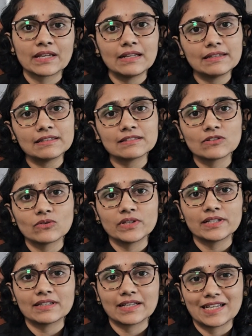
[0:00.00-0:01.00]
let us know
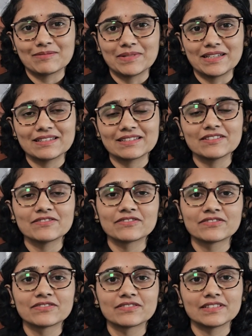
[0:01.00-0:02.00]
in the comments
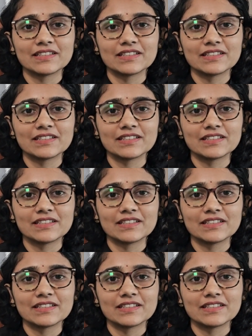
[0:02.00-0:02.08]
if